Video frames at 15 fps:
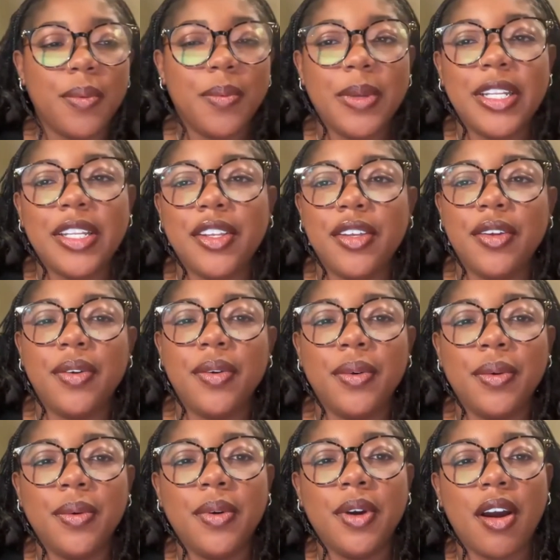when
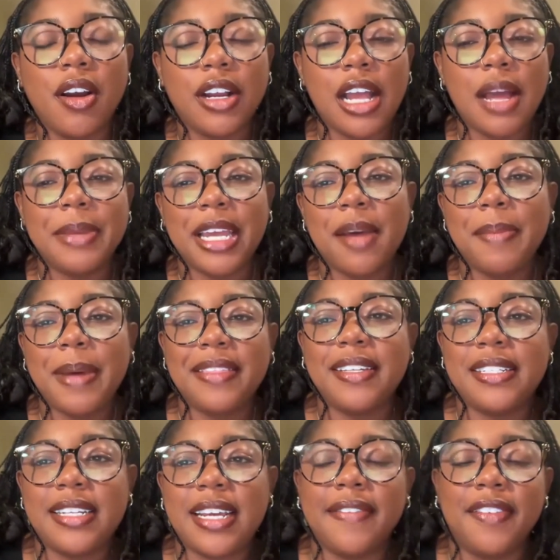you are coming up at the
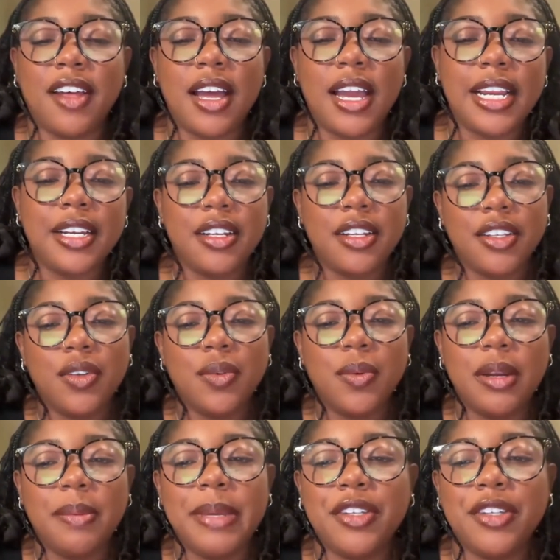deadline, you
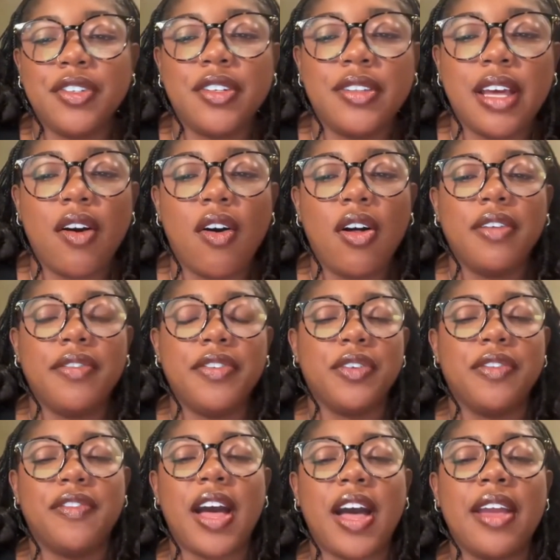want to make sure that all of your
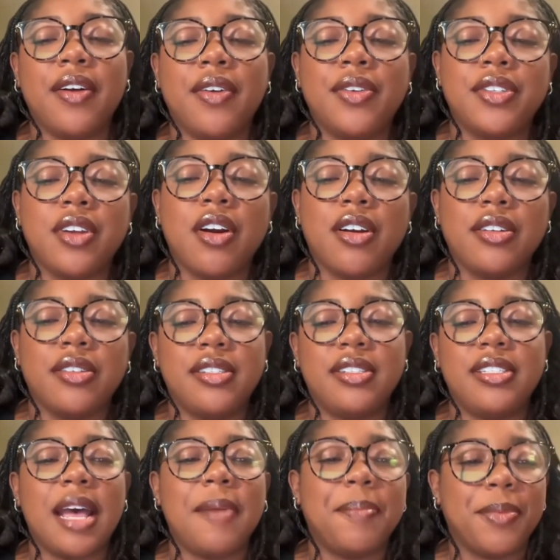files are
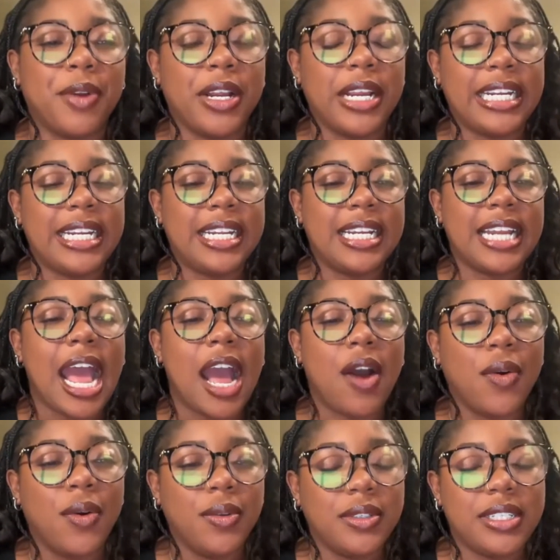separated
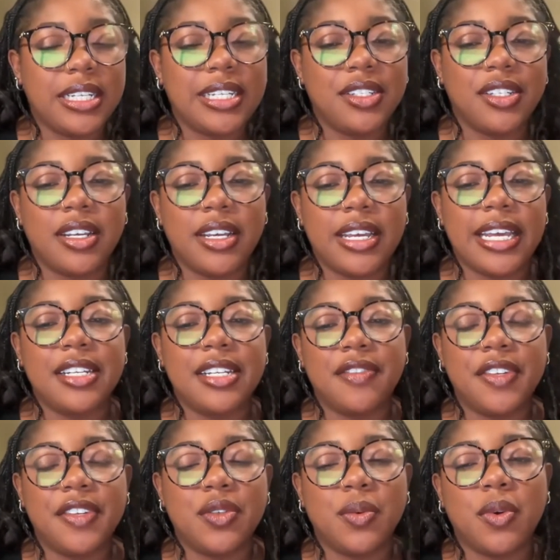out into
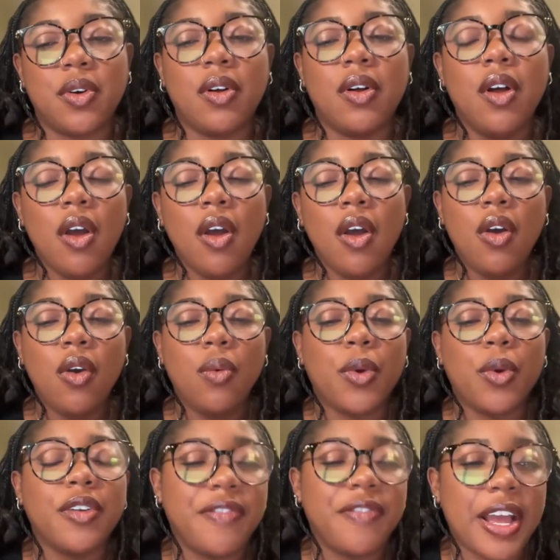individual
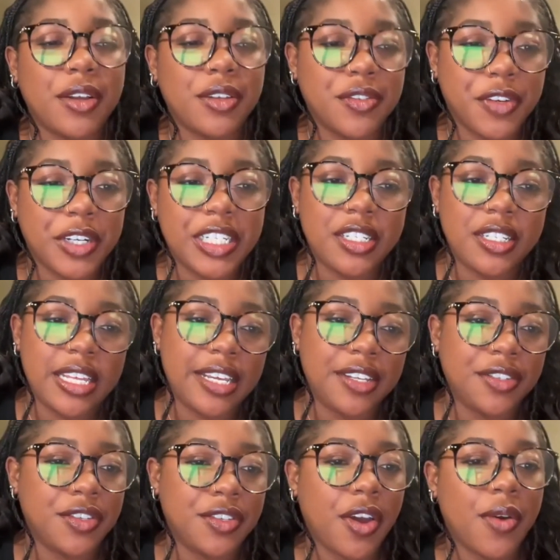Word files for each thing.
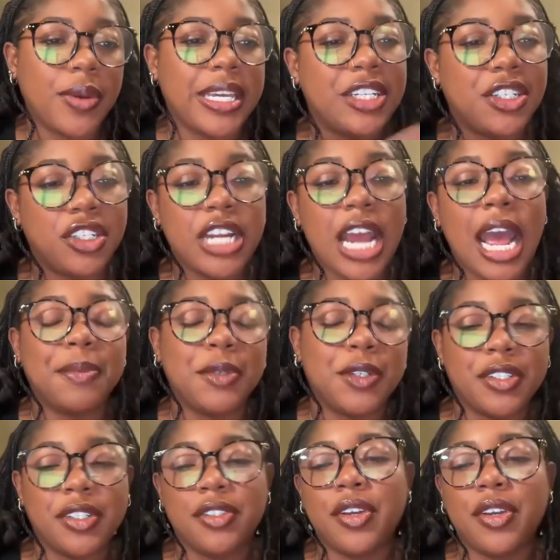So each chapter
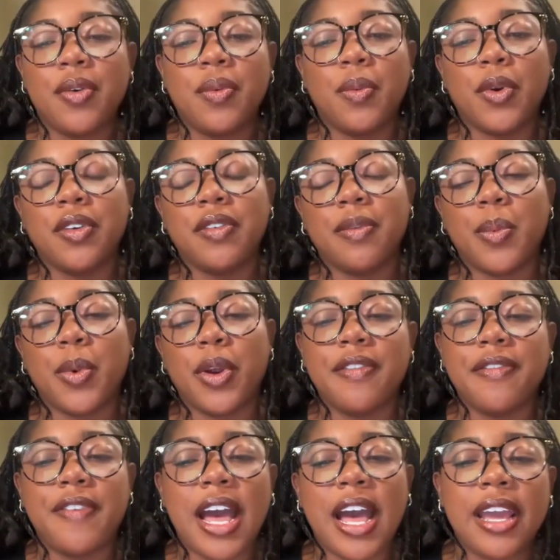is its own Word
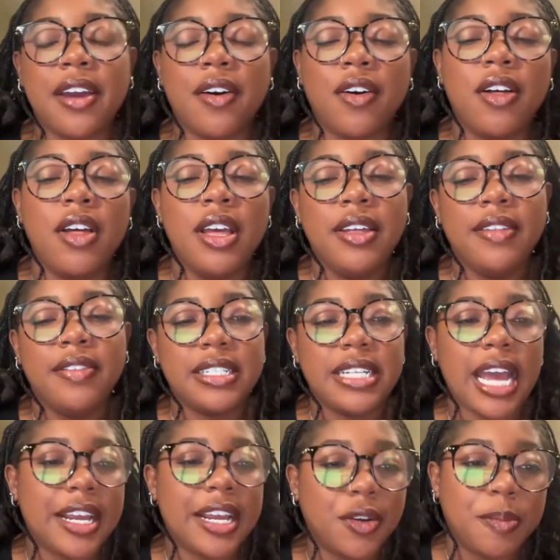file, the
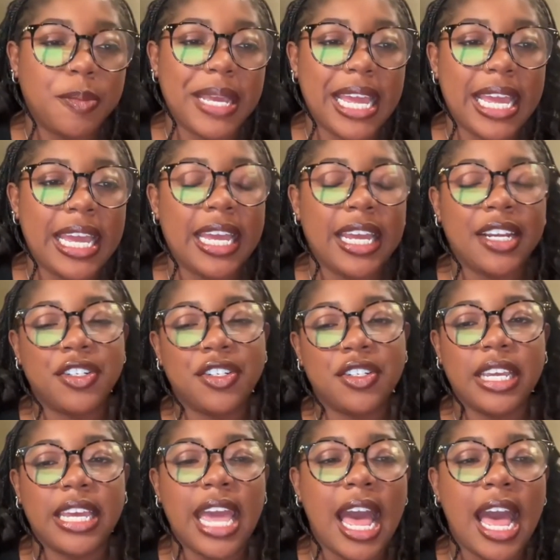title page, the
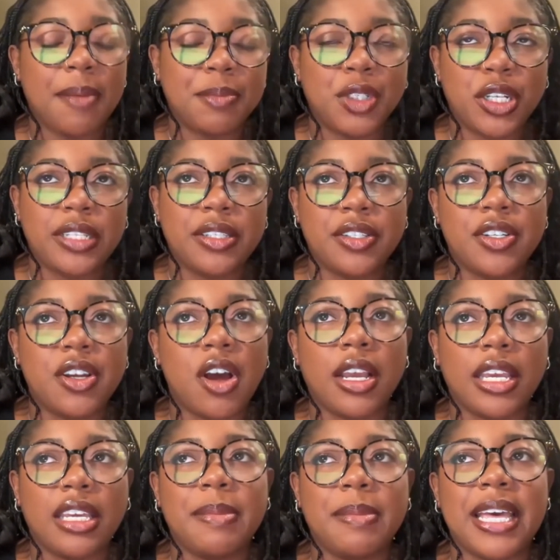captions
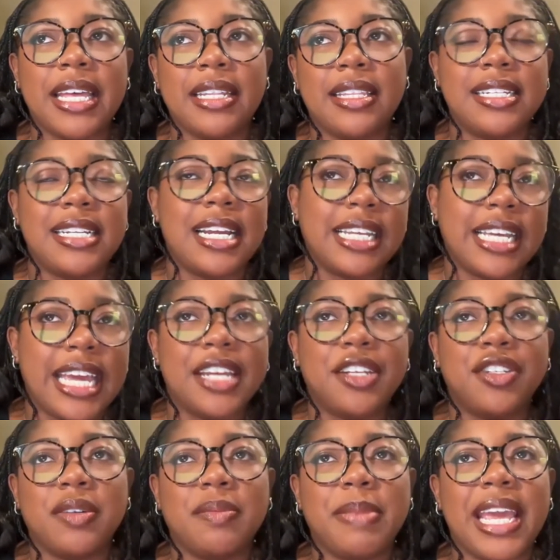document, the
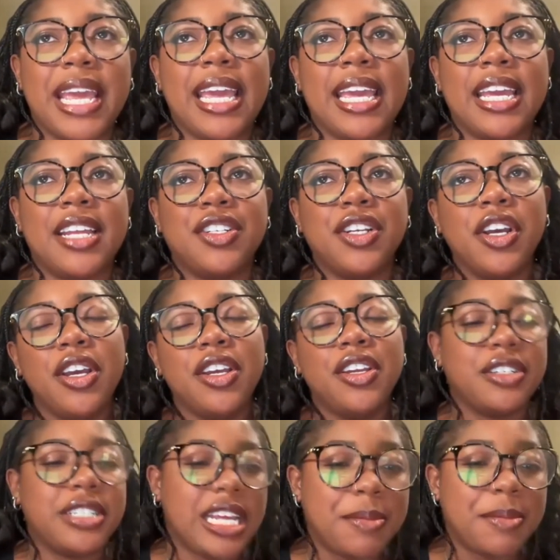dedication page, your
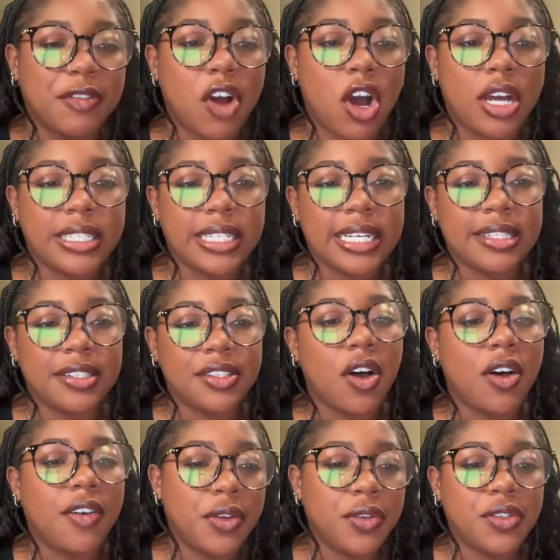table of contents, all
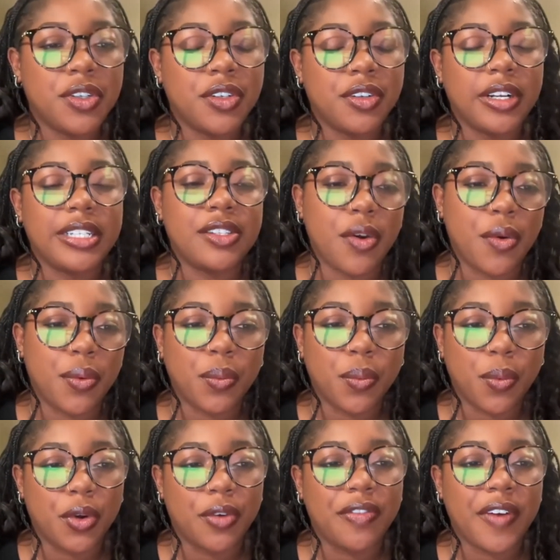of those are its own
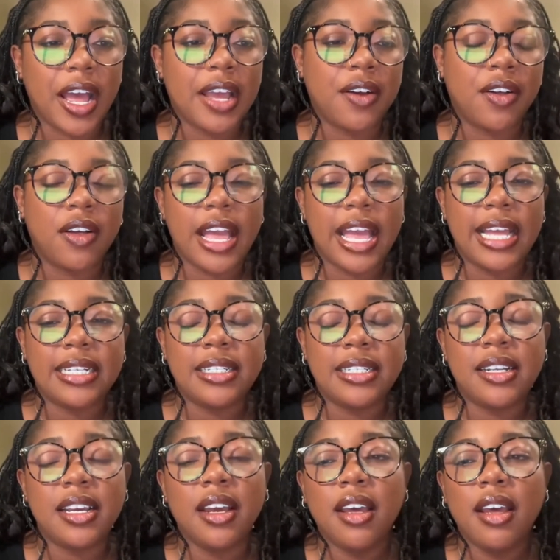Word file, and
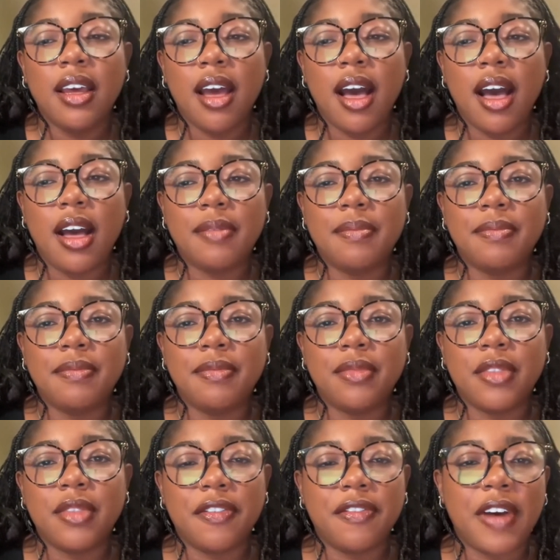
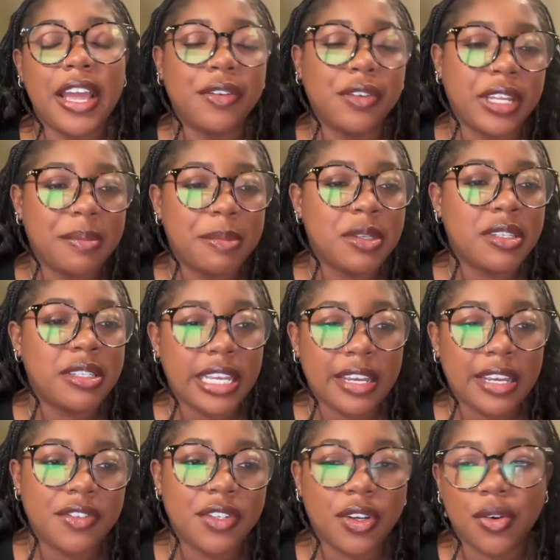the file name is
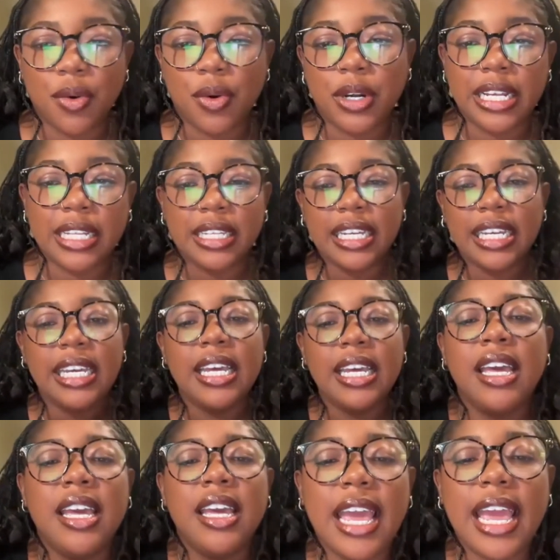saved accordingly.
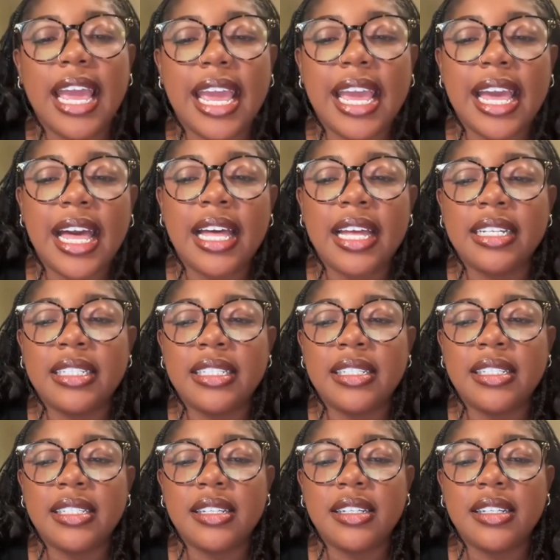And